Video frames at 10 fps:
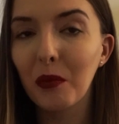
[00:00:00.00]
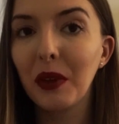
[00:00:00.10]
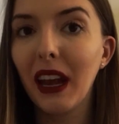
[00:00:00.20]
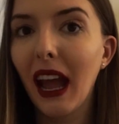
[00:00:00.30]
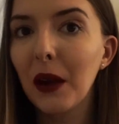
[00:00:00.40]

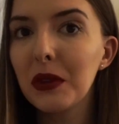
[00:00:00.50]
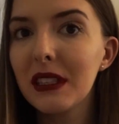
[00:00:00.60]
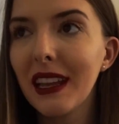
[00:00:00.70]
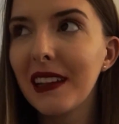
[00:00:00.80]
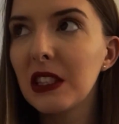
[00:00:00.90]
but I
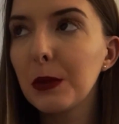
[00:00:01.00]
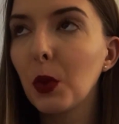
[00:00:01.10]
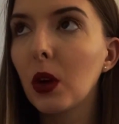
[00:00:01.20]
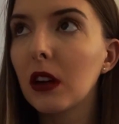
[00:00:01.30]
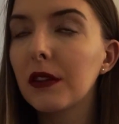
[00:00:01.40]
would say it's
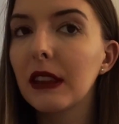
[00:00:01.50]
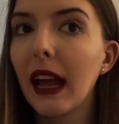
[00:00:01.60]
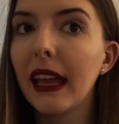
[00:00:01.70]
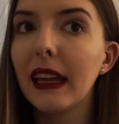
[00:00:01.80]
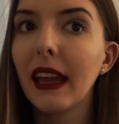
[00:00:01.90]
more of
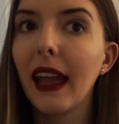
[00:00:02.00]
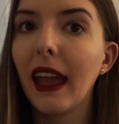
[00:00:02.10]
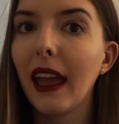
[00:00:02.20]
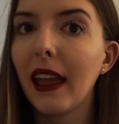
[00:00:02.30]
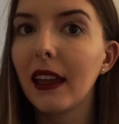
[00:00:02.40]
like
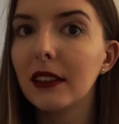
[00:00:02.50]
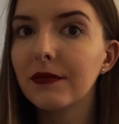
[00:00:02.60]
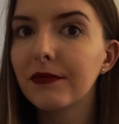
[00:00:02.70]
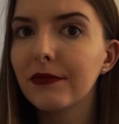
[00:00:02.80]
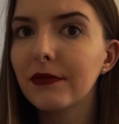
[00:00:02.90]
a,
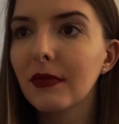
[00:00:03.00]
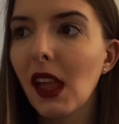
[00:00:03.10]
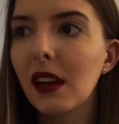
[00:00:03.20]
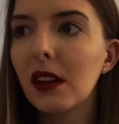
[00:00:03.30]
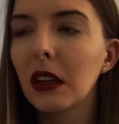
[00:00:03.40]

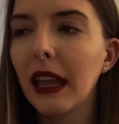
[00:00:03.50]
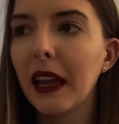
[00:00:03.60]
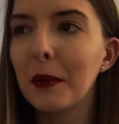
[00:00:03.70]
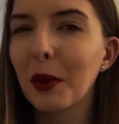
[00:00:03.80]
I don't know, like a